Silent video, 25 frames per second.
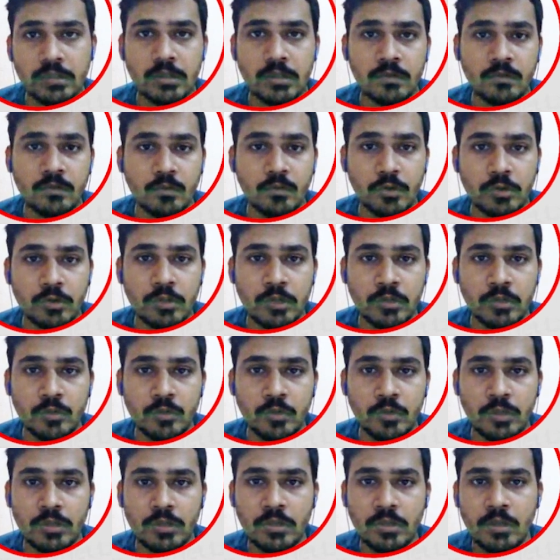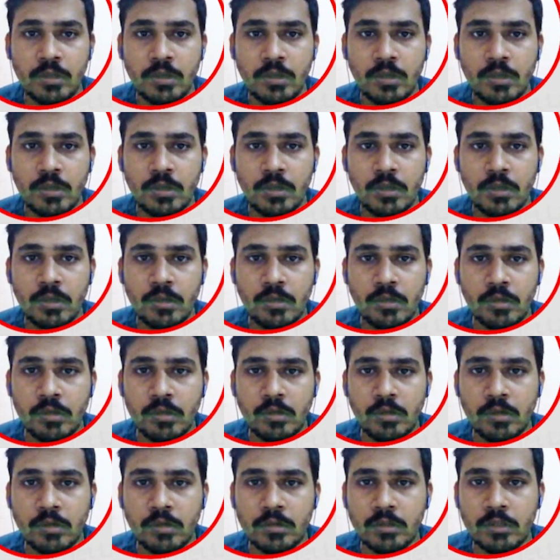in what they're doing,
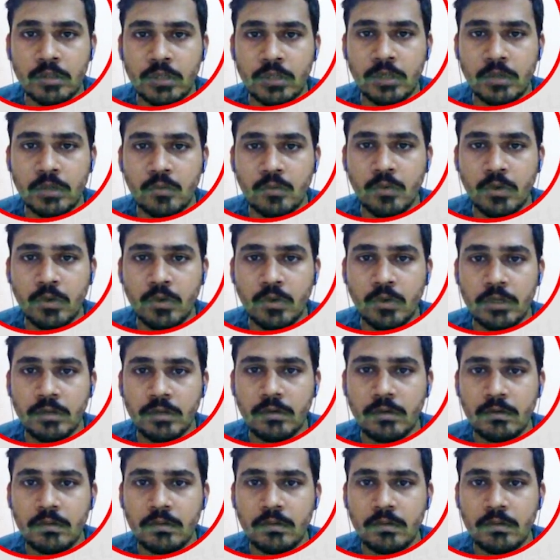they require